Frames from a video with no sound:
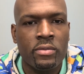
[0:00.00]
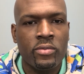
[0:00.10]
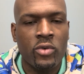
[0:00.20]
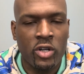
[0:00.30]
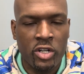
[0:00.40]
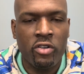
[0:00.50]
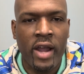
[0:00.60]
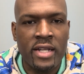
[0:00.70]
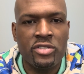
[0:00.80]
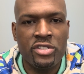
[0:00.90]
Well,
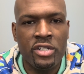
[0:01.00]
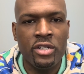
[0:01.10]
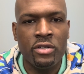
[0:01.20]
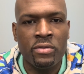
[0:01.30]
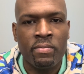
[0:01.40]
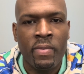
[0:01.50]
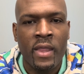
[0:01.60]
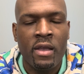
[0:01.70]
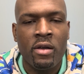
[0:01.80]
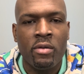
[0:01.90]
congrats to you,
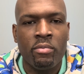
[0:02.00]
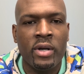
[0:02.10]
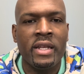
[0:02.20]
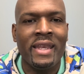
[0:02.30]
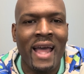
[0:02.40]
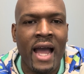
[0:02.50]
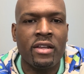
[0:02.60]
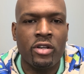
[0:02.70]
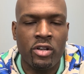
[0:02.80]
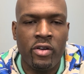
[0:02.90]
but not
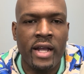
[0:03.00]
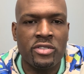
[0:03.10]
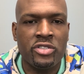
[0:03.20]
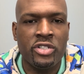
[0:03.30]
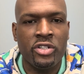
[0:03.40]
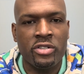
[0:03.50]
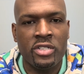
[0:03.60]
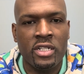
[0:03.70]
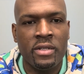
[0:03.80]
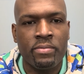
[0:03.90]
congrats to your
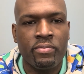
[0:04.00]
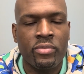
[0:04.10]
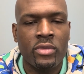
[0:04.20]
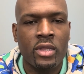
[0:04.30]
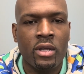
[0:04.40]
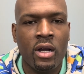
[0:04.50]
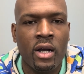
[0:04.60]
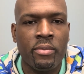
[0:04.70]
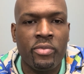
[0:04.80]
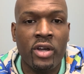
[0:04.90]
team.
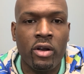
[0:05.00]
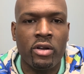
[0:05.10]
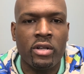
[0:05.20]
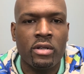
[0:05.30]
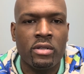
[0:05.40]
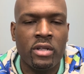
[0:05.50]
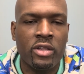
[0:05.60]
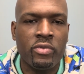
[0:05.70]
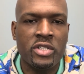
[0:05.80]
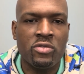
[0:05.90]
Third, another
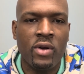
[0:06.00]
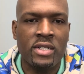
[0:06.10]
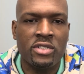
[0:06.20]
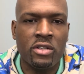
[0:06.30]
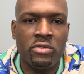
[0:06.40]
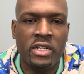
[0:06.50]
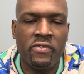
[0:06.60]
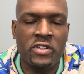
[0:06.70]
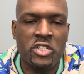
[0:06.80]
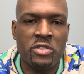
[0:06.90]
reason why zone
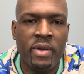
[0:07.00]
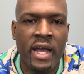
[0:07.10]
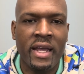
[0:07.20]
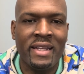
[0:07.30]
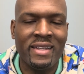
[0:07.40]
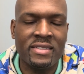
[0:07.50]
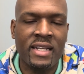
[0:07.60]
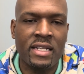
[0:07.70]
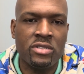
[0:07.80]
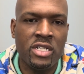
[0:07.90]
defense is bad, it does
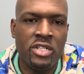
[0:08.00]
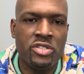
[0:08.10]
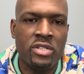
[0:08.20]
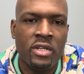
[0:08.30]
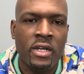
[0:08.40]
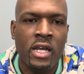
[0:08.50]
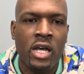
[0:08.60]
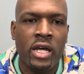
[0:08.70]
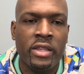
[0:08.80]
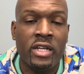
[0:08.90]
not teach
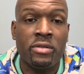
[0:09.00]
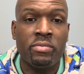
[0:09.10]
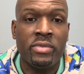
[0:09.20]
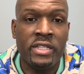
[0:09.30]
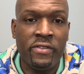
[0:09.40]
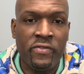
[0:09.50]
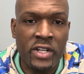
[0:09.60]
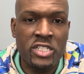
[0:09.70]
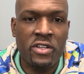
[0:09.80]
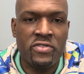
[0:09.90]
the
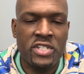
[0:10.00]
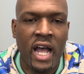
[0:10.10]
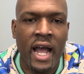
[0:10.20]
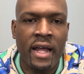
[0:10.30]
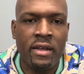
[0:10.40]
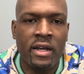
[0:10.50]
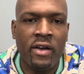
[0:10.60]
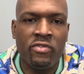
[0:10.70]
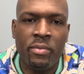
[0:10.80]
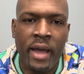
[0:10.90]
defensive side
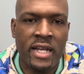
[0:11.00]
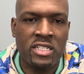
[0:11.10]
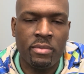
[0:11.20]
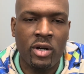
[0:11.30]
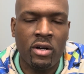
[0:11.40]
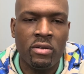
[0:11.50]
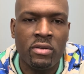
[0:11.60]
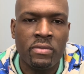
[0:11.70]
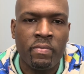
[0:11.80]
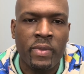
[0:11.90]
of the basketball
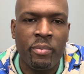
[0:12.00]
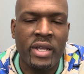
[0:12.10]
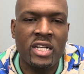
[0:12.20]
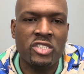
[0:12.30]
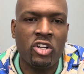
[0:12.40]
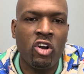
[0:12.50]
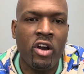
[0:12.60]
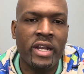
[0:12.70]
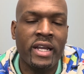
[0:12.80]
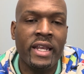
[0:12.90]
because they're
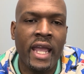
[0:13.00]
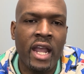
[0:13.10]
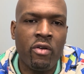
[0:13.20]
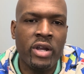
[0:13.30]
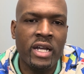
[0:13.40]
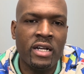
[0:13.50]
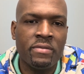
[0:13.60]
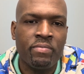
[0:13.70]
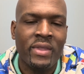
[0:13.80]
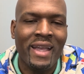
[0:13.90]
guarding an area
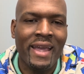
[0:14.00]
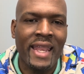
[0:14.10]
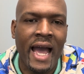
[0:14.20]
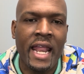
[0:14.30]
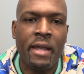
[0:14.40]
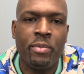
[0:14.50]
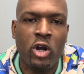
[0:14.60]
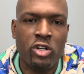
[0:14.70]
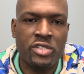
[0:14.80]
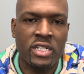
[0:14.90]
and not a
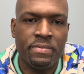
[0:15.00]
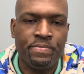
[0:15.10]
person.